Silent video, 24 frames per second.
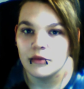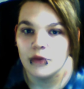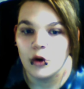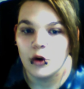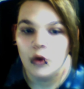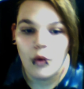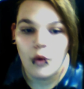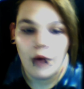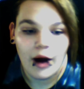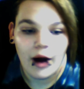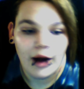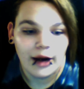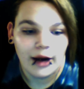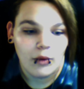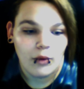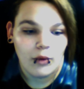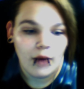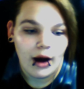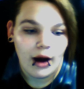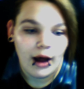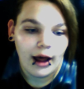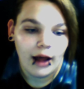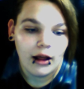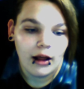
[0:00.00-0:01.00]
quite a
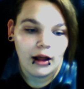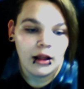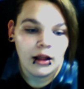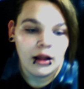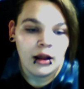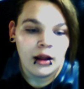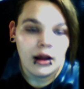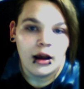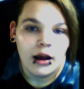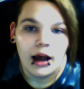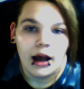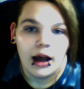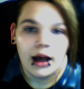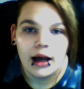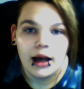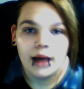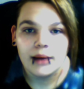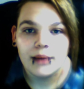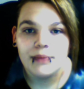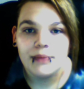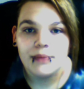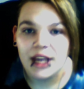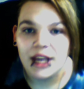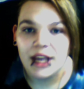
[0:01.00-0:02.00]
while.
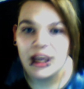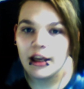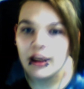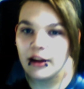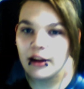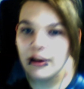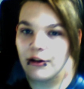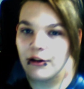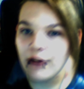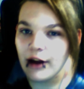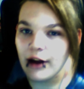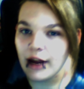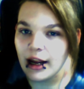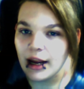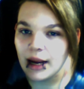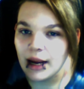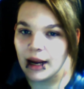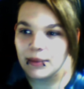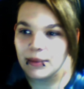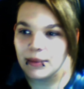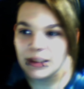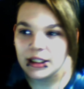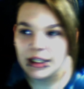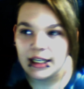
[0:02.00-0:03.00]
Healing rate, I
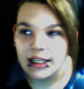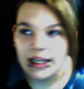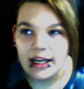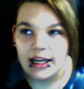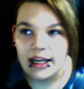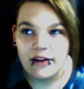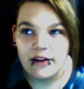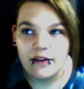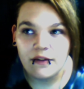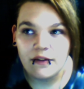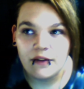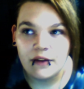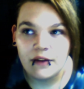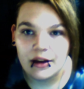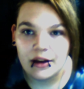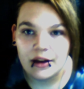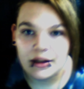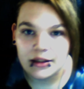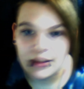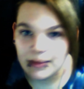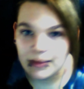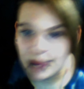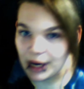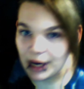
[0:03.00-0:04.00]
believe,
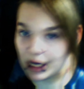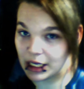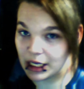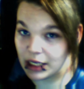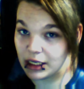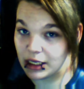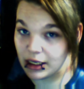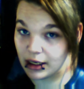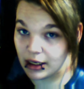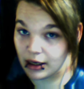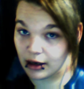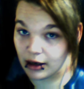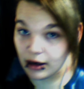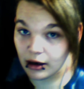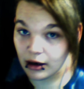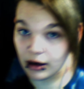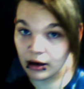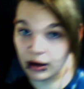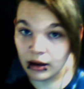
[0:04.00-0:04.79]
is about a year.